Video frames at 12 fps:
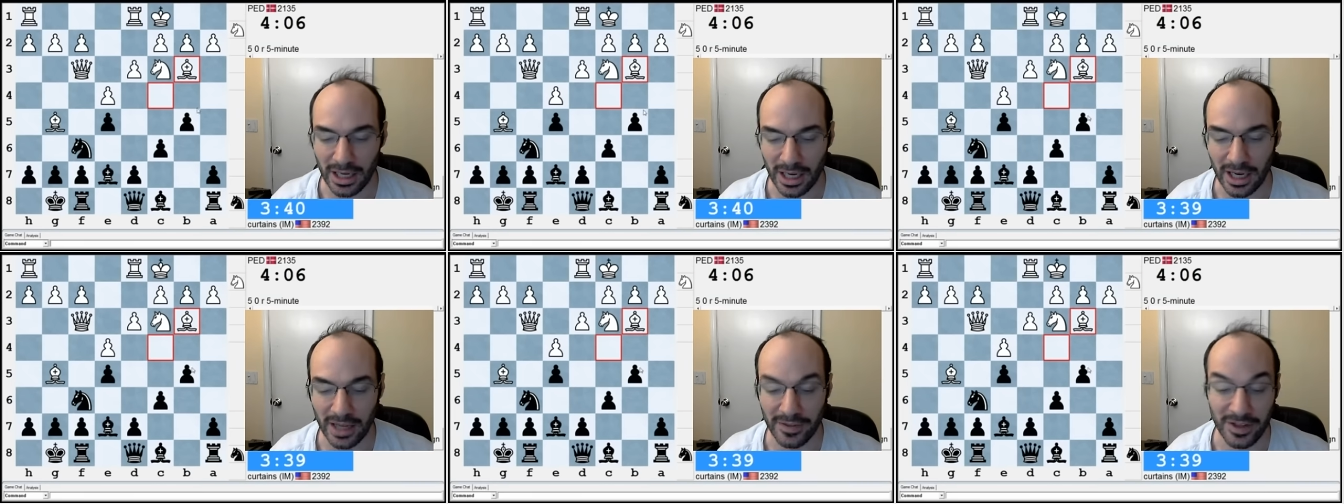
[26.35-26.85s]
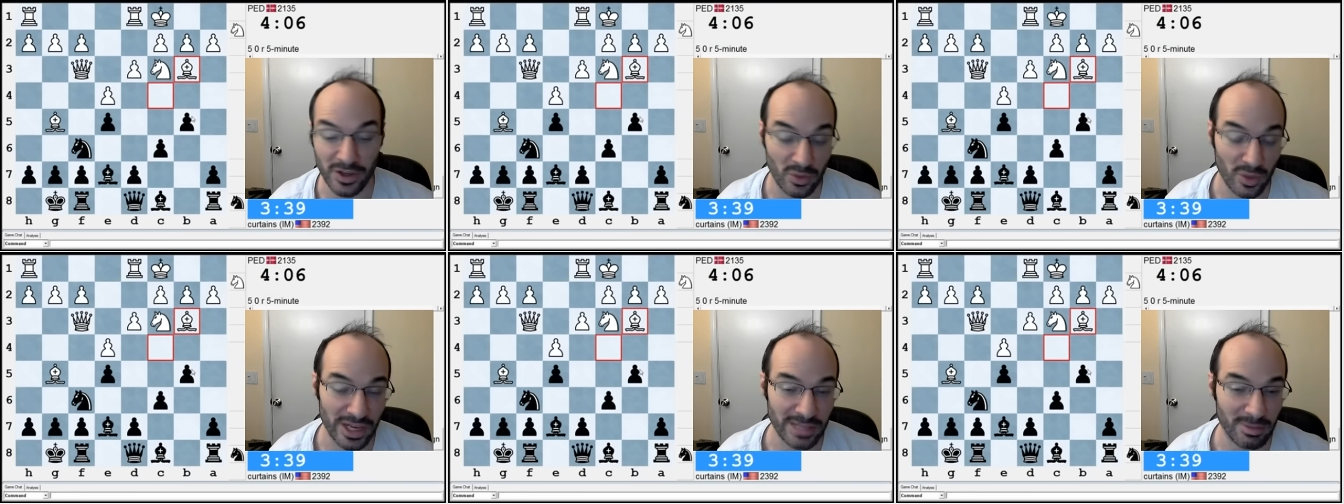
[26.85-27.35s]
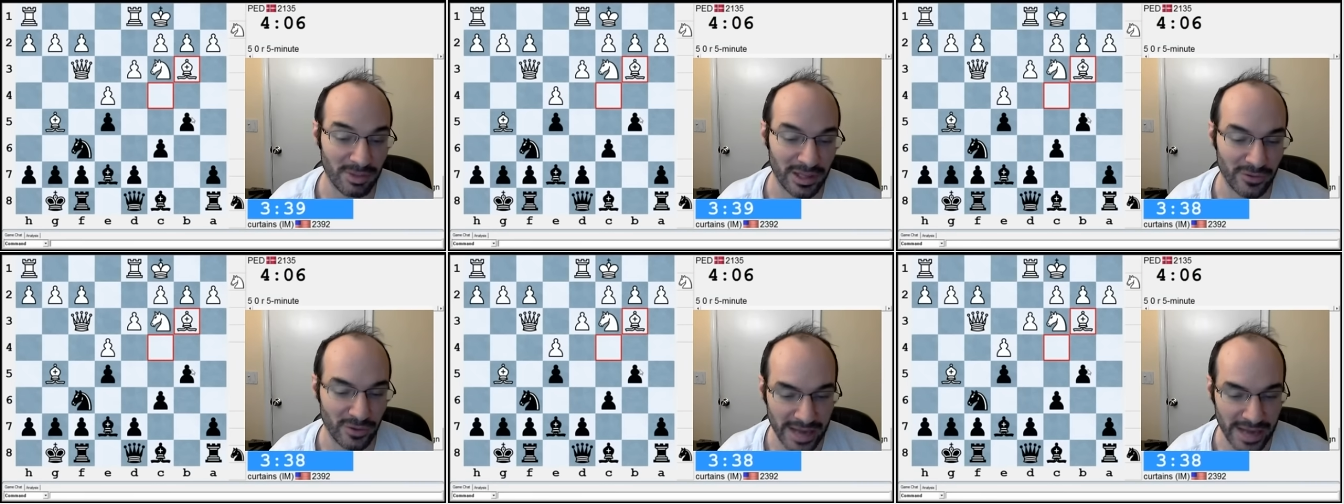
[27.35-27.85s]
Uh, then you can watch me play
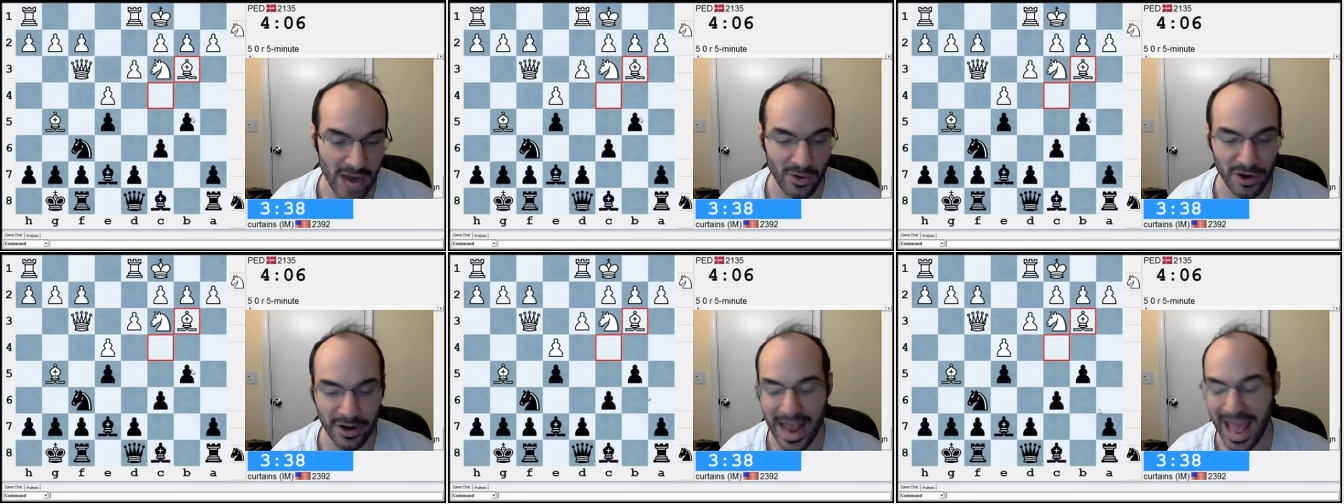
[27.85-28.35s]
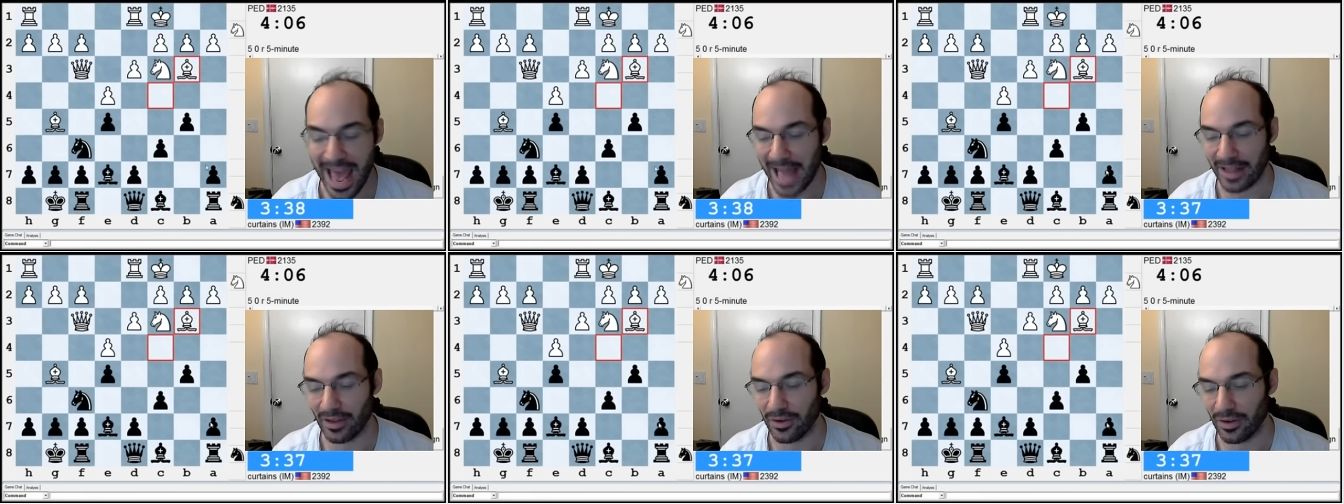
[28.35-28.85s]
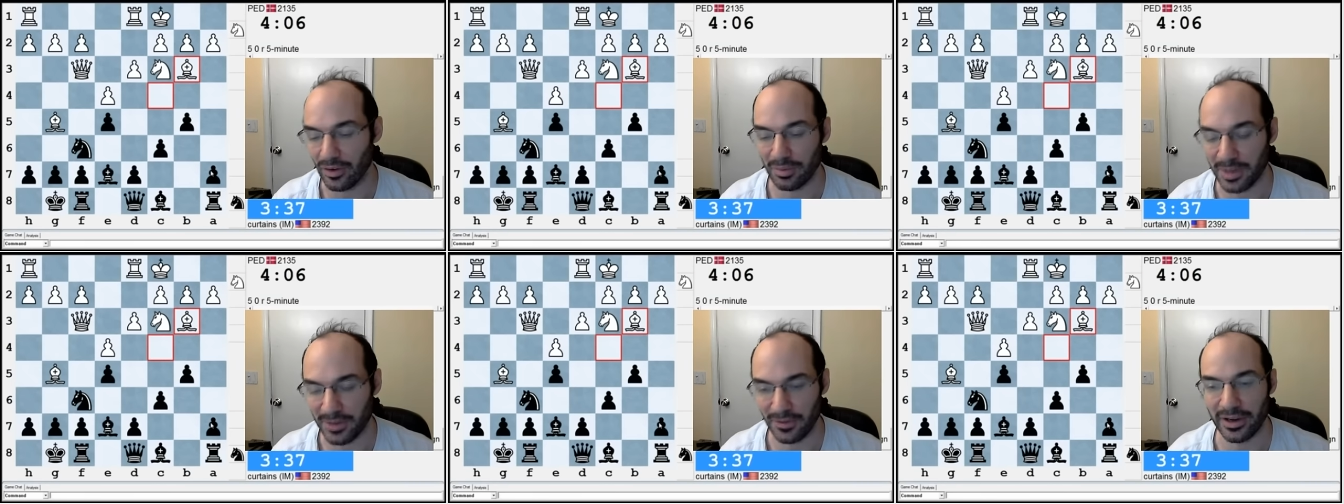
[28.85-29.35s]
for an hour, and it would
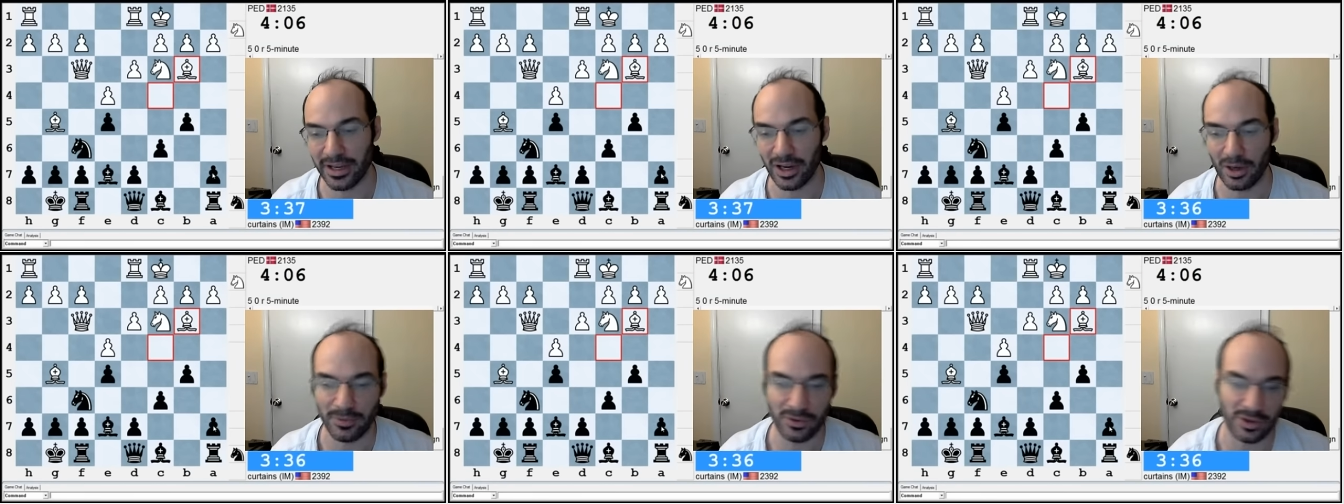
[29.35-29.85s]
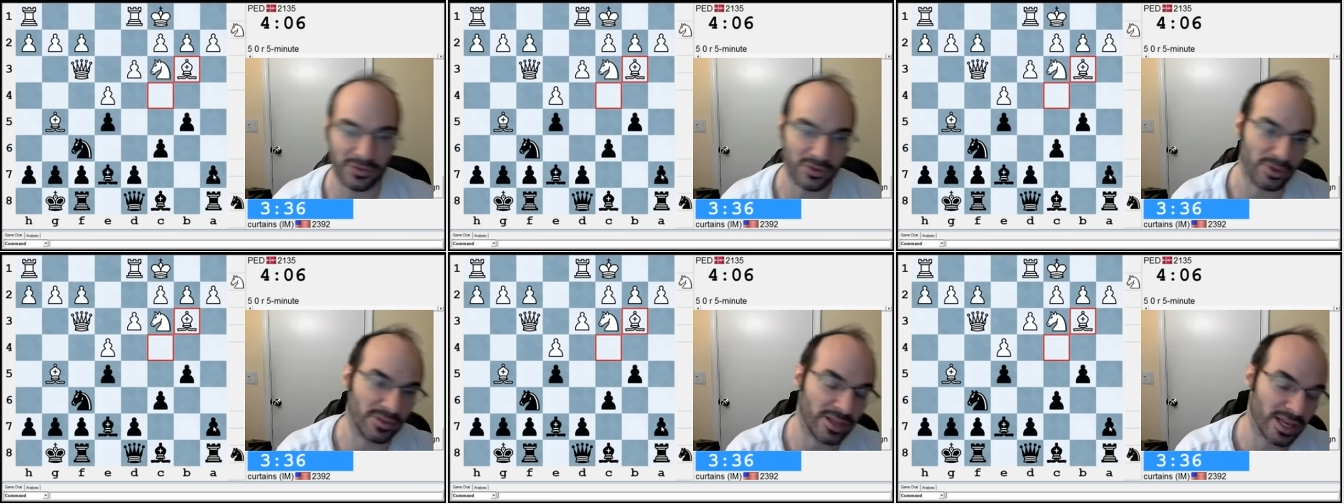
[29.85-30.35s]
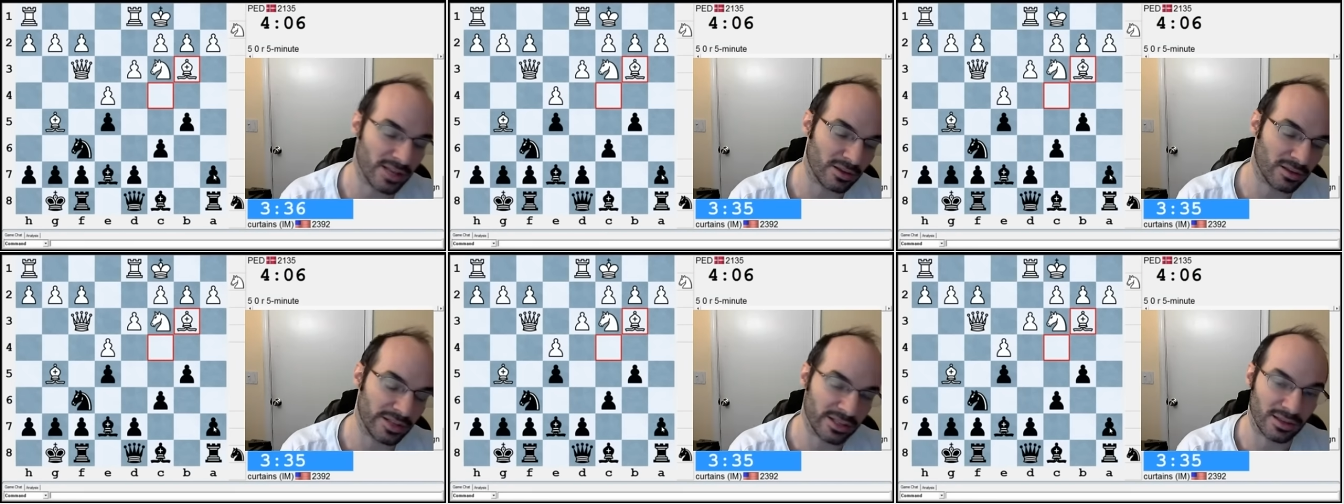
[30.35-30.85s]
be very helpful if you would then
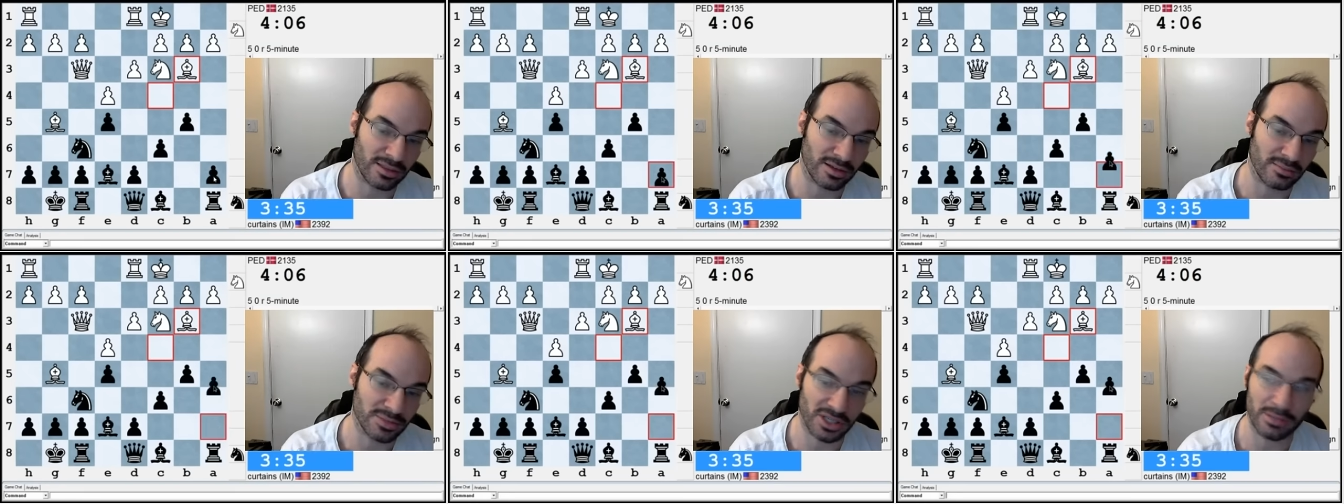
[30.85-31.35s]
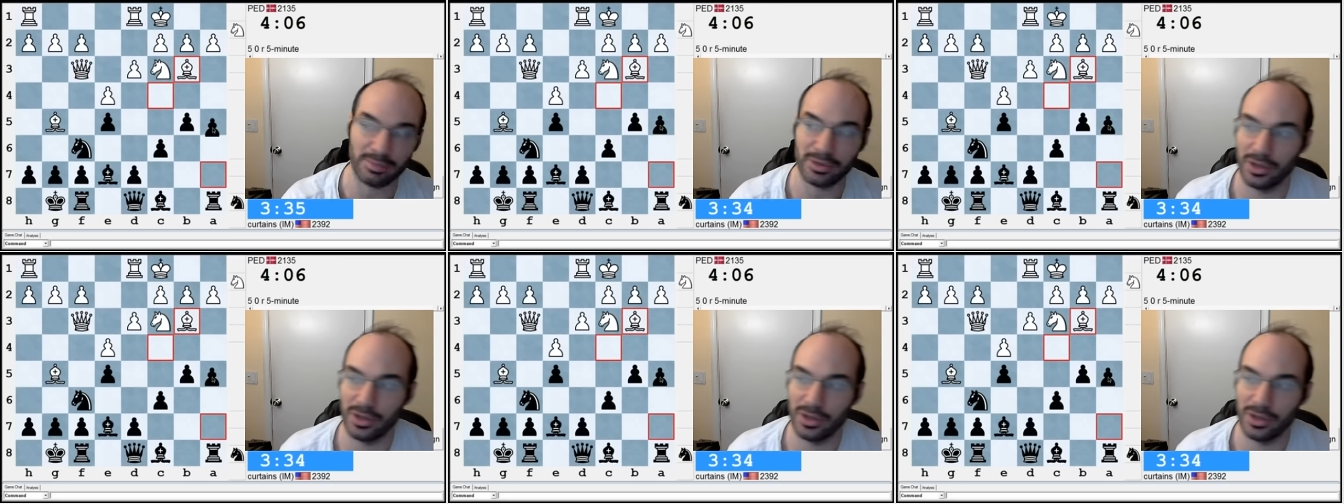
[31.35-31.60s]
click the thumbs up